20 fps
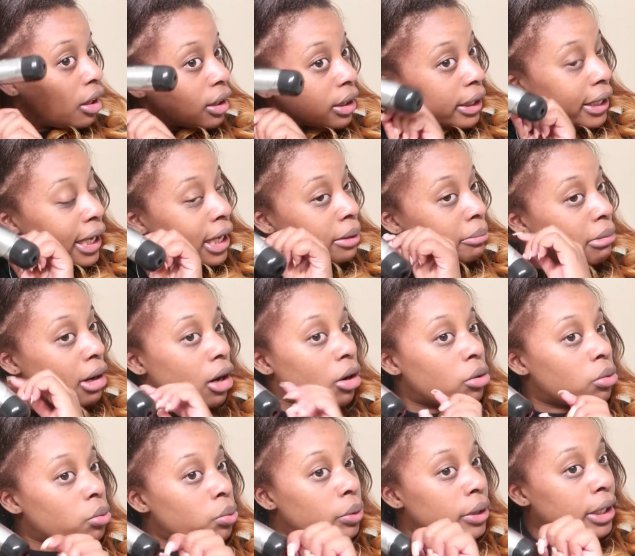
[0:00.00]
came
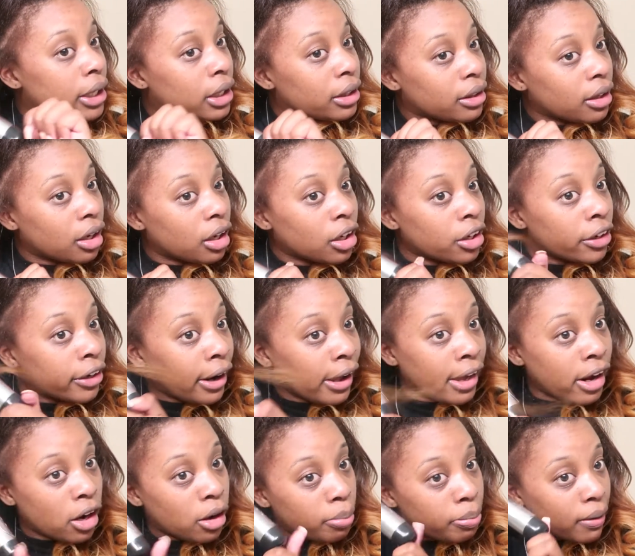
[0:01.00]
out with her
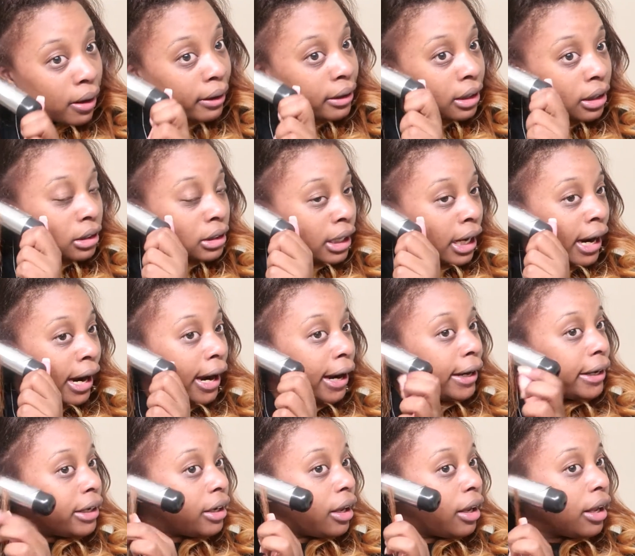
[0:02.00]
hair product
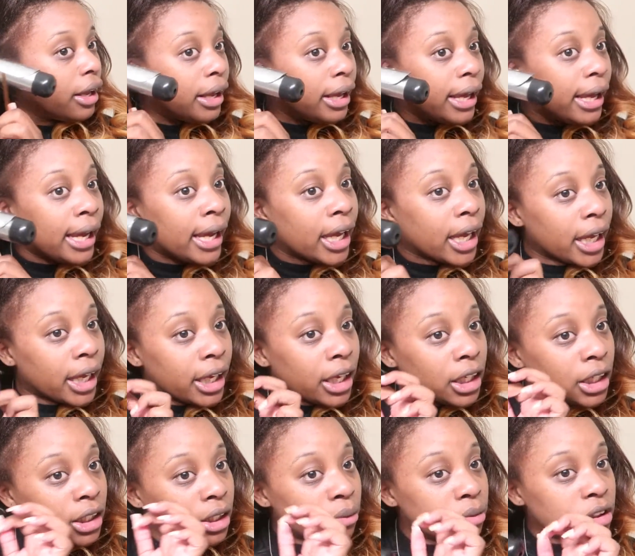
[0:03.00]
line,
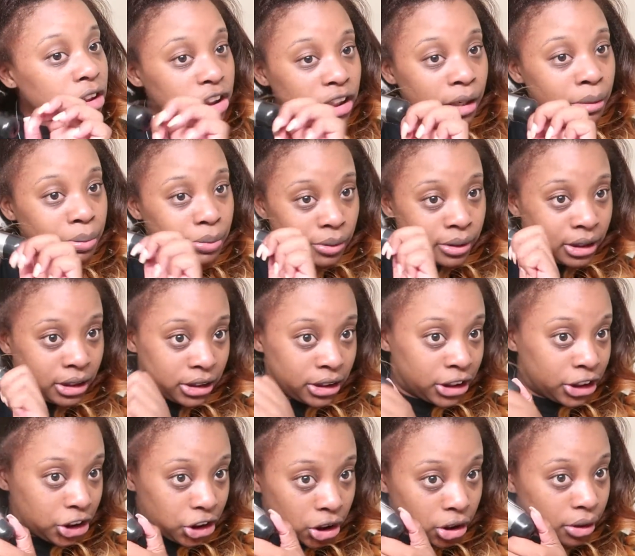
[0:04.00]
and it was a shampoo and
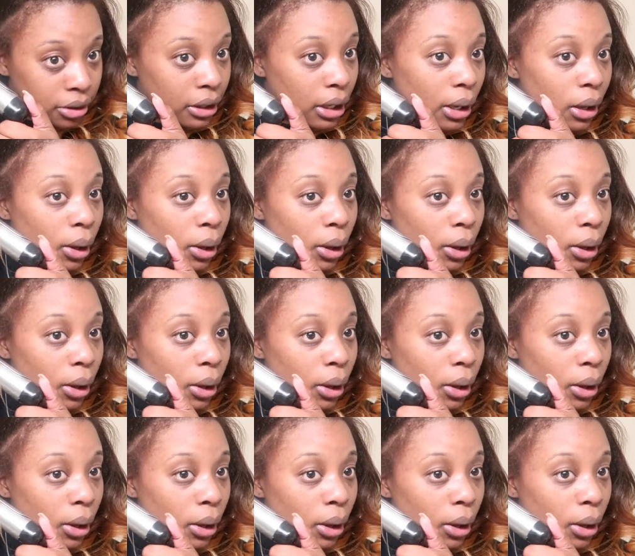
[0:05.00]
conditioner.